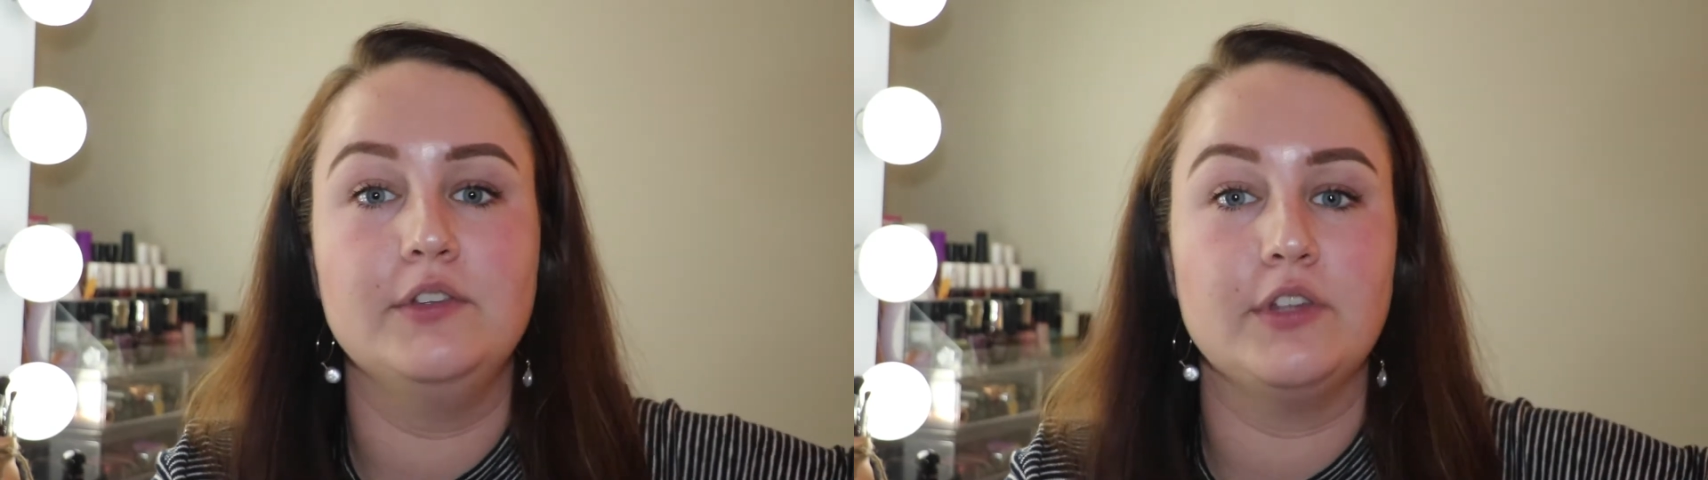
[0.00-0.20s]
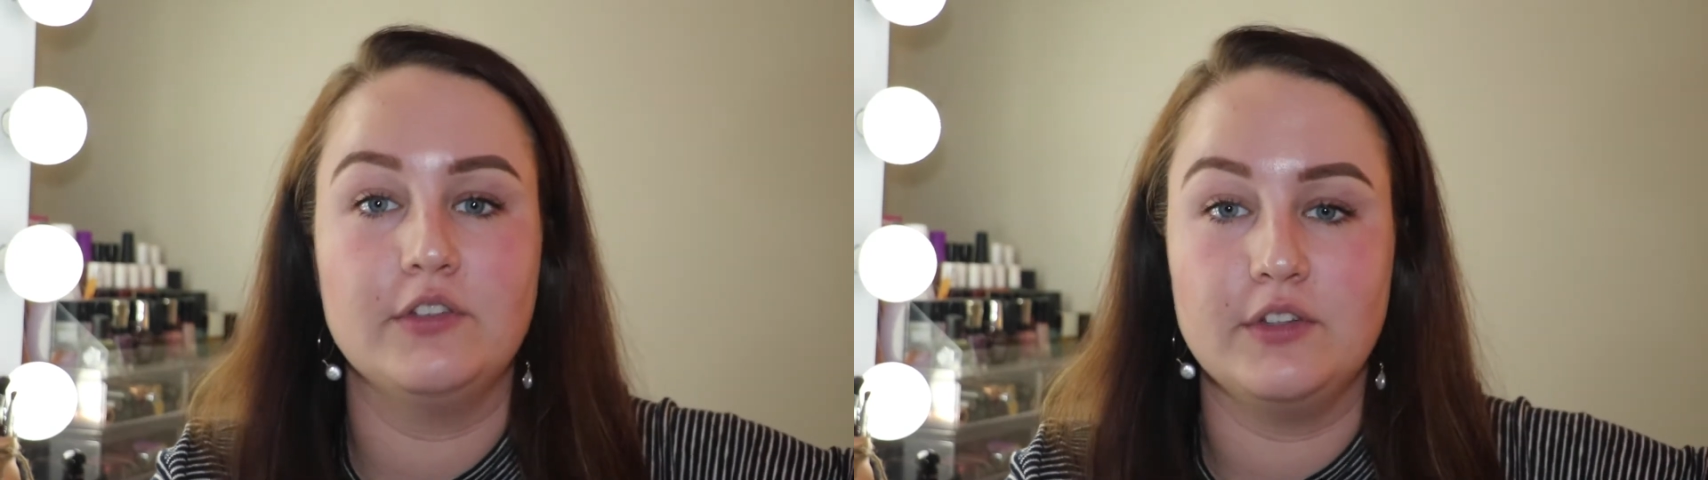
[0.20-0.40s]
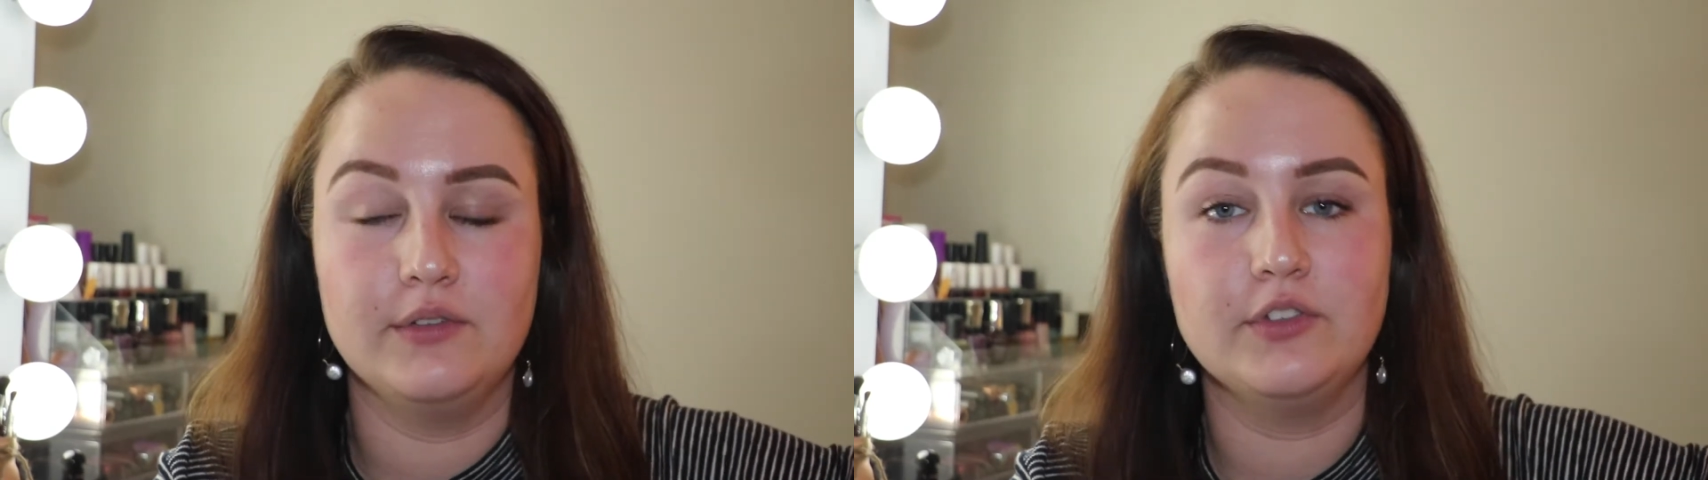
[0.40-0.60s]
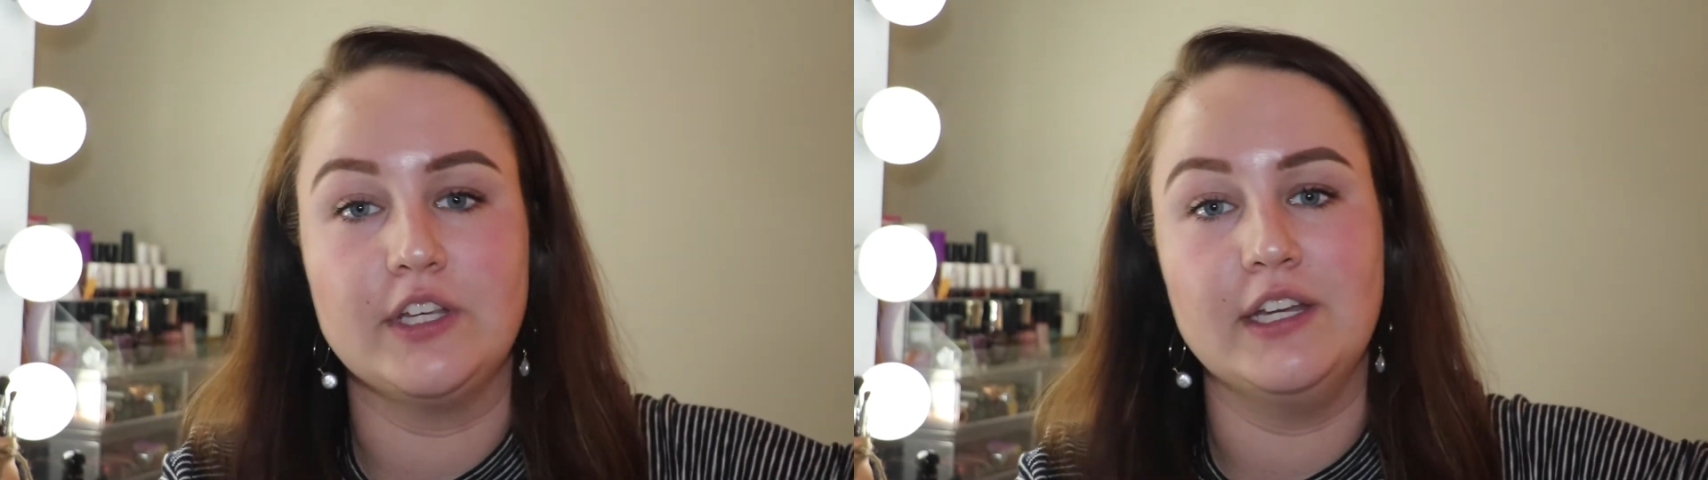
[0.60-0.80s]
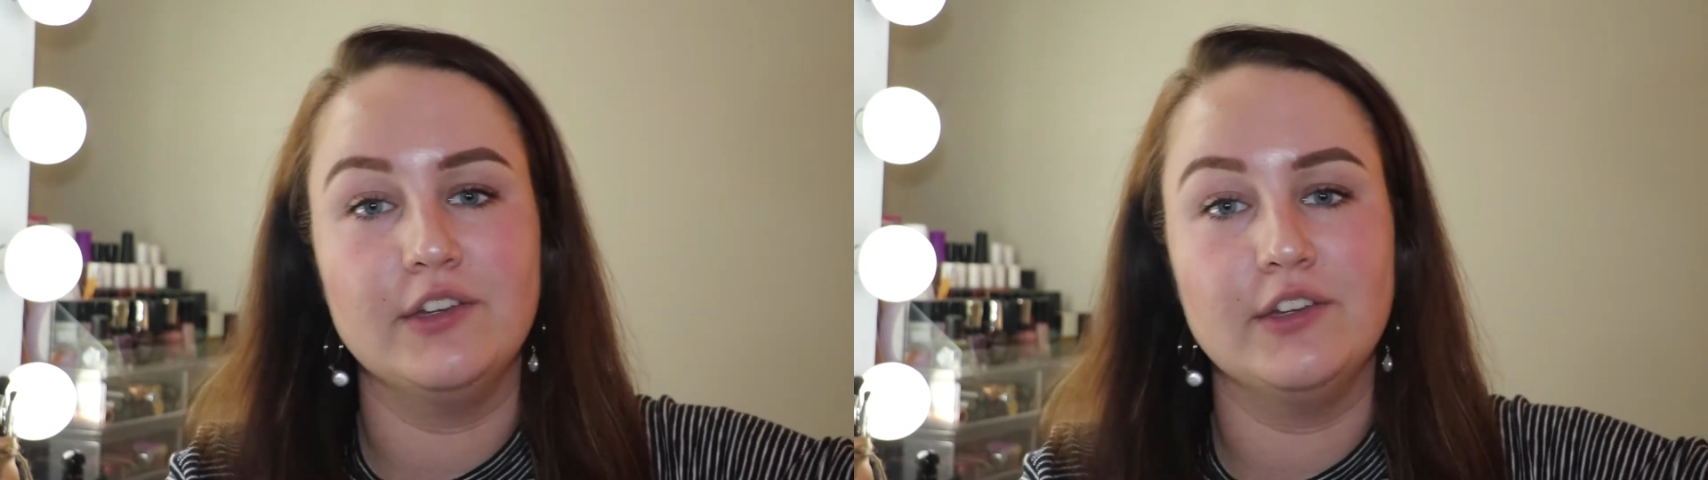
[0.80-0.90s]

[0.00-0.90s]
sensitive skin.